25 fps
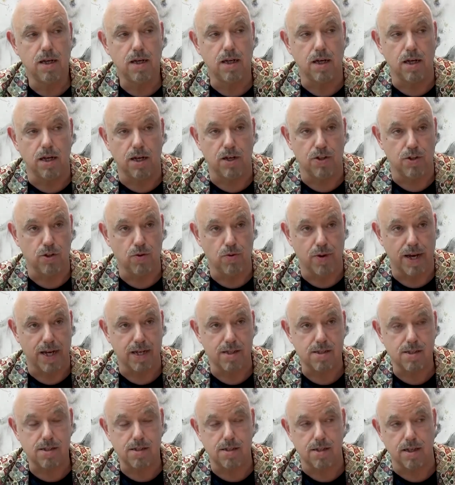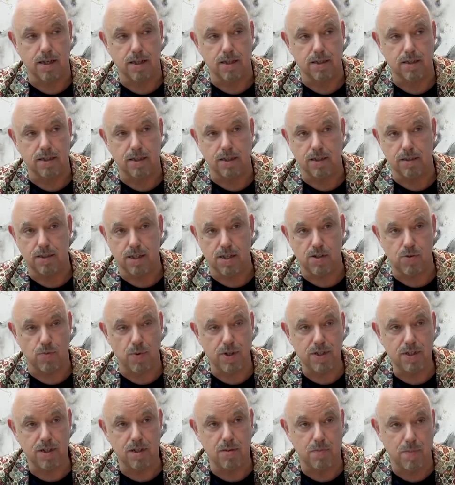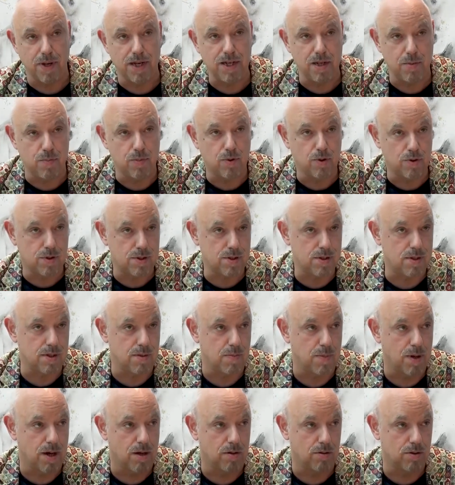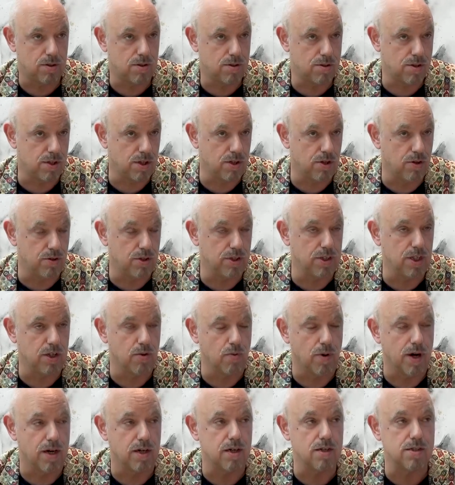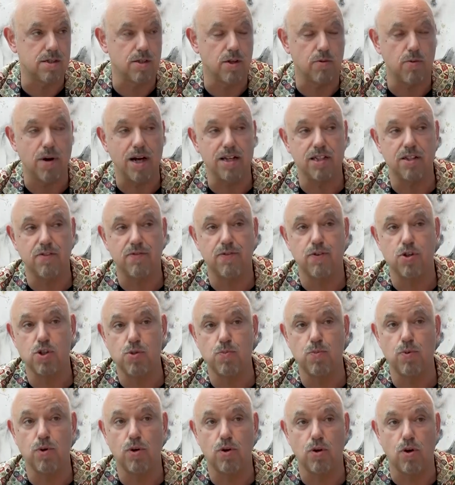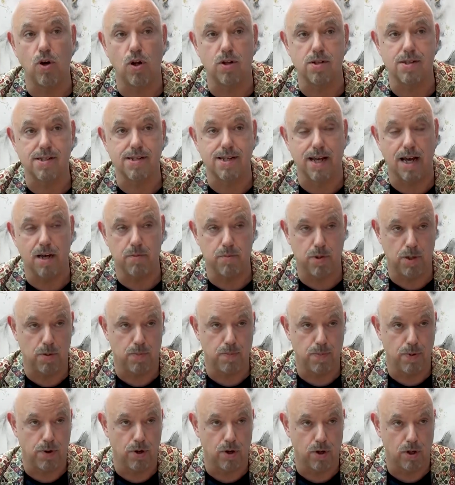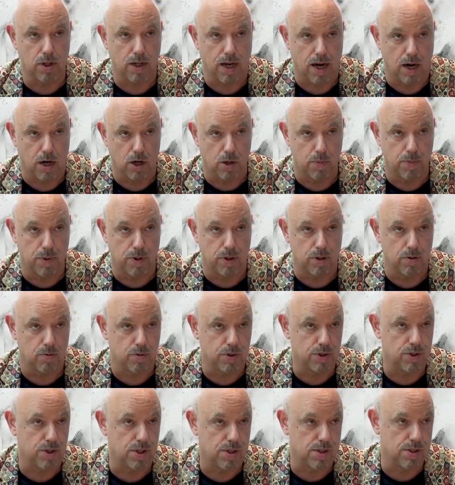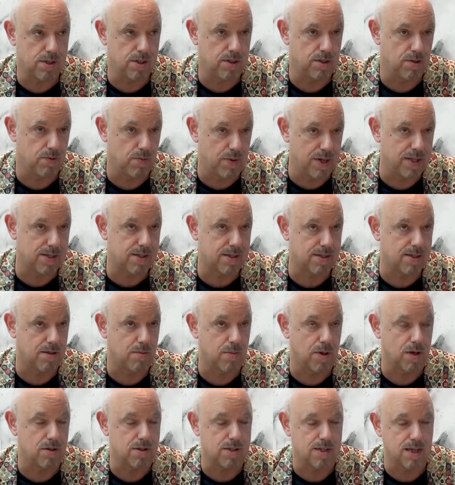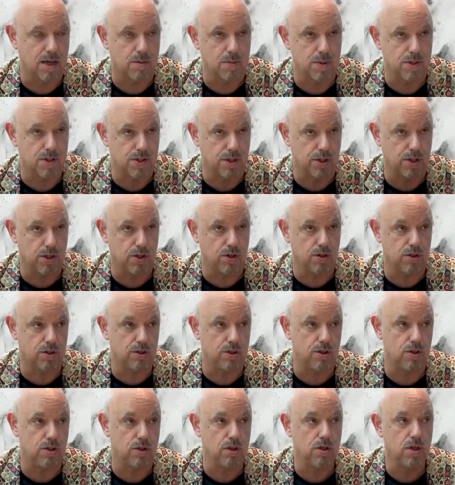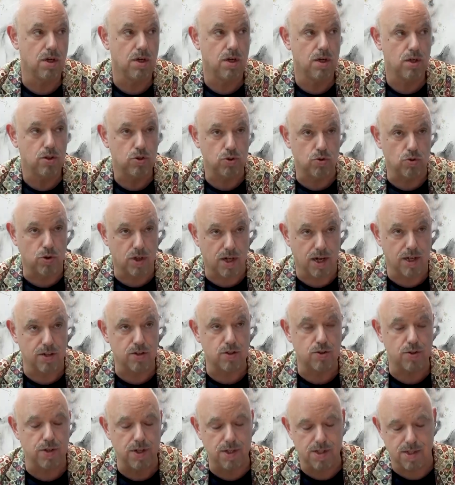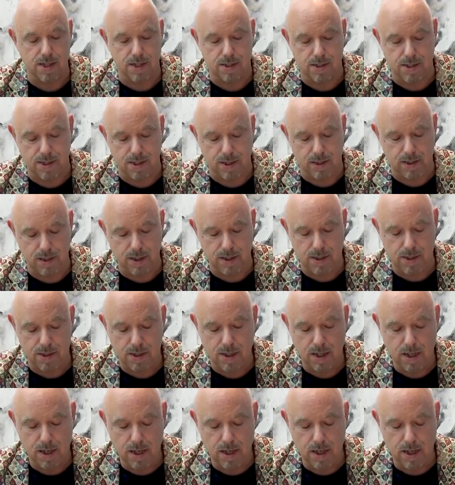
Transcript: US, and he has written many books about security awareness. He wrote the first book called Cyber Pearl Harbor, which is the risks about cybersecurity to countries and cities.